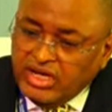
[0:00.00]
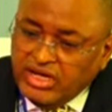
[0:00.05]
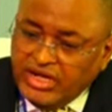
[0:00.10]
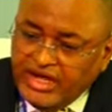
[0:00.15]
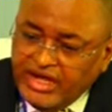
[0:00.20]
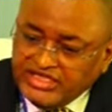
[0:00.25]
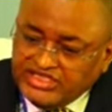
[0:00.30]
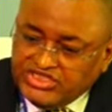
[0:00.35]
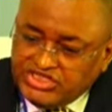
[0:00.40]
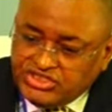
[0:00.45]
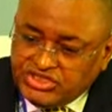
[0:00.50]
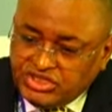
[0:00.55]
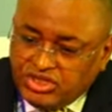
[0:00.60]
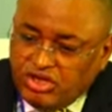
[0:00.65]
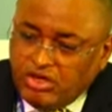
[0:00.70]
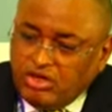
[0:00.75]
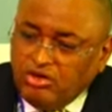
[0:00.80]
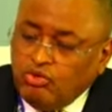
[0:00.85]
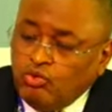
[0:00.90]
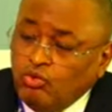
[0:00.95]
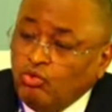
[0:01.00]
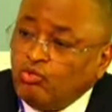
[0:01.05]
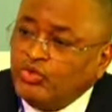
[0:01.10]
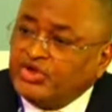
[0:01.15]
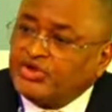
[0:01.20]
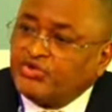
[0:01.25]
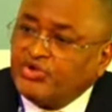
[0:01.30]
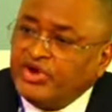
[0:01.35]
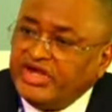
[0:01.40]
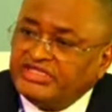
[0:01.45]
ensure we
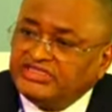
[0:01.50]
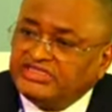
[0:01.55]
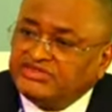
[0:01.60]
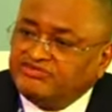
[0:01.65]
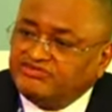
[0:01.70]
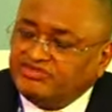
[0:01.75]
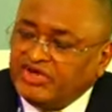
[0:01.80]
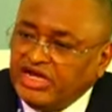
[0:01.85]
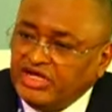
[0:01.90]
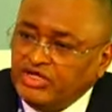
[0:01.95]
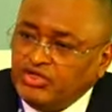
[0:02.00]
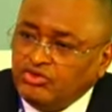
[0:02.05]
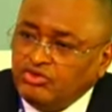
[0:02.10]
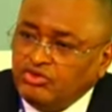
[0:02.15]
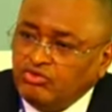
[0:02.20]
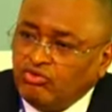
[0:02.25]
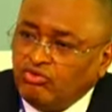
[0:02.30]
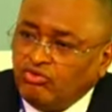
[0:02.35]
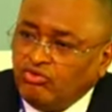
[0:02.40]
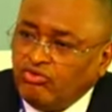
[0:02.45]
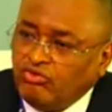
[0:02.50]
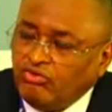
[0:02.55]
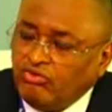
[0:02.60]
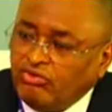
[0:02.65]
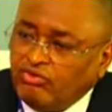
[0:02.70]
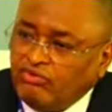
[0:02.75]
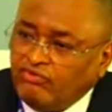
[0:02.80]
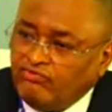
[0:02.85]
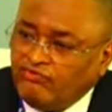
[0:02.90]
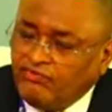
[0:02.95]
create value
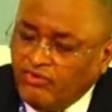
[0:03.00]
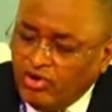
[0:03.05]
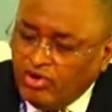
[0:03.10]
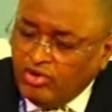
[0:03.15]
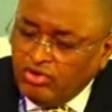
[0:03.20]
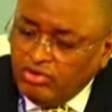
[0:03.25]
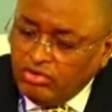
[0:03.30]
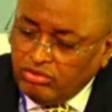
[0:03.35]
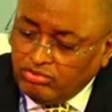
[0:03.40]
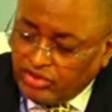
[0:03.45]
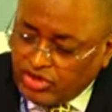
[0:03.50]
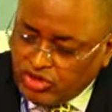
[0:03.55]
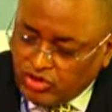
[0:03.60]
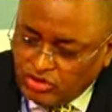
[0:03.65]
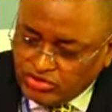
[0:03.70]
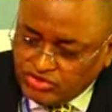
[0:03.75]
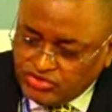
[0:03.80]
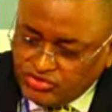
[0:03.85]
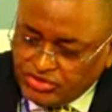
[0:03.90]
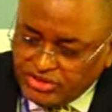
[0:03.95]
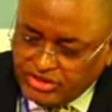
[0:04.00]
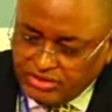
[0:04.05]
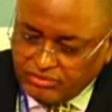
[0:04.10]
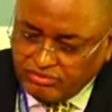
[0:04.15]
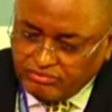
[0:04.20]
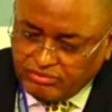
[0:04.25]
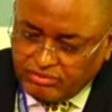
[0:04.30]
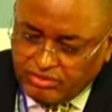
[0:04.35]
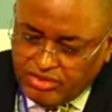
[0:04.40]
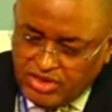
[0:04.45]
for the country.
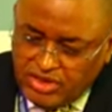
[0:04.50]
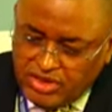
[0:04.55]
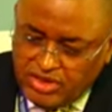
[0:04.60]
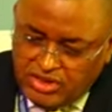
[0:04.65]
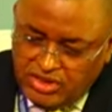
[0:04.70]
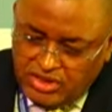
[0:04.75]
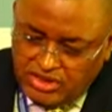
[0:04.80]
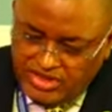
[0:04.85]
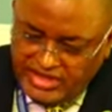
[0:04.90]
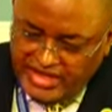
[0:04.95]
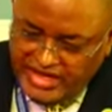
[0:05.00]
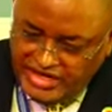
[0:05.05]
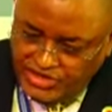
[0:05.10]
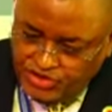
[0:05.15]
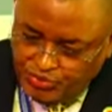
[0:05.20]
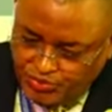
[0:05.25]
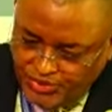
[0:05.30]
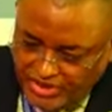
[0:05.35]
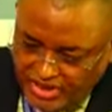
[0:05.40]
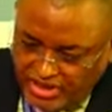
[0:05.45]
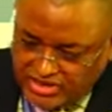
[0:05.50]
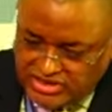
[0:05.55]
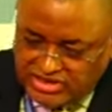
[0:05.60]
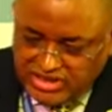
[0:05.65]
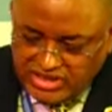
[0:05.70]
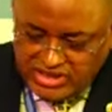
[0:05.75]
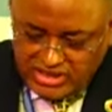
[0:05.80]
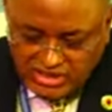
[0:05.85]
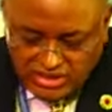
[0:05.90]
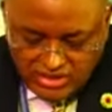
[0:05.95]
The
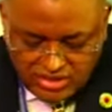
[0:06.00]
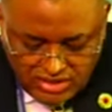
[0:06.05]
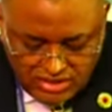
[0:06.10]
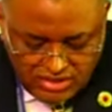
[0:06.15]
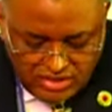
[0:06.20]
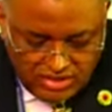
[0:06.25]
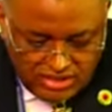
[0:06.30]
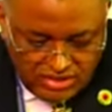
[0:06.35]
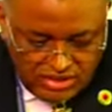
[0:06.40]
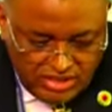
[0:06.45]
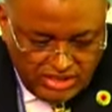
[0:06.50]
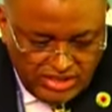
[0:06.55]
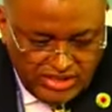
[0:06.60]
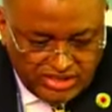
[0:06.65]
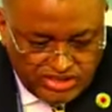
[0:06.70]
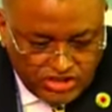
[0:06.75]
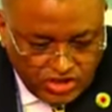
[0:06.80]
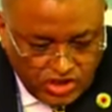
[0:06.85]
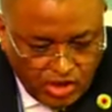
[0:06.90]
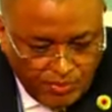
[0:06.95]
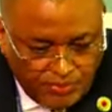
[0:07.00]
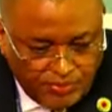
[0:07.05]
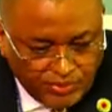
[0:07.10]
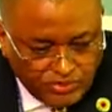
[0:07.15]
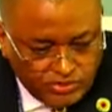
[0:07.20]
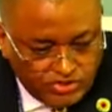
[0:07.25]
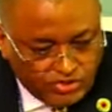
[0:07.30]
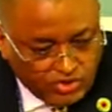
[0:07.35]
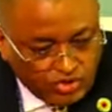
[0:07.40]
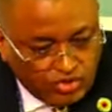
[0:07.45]
NEPRC is
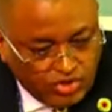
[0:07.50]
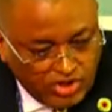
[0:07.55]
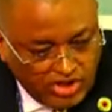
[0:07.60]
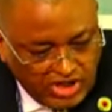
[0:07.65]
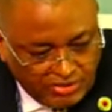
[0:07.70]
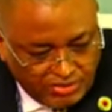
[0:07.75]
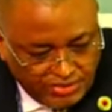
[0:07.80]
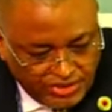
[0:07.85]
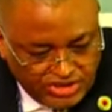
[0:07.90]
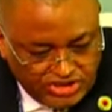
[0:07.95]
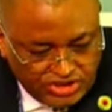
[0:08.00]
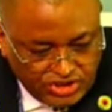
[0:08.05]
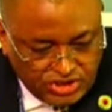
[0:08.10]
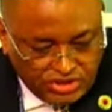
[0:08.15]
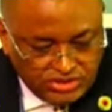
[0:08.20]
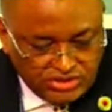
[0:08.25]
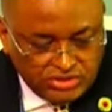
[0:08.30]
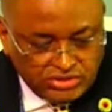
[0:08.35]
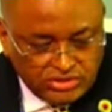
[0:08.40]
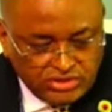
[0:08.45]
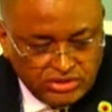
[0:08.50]
open to collaboration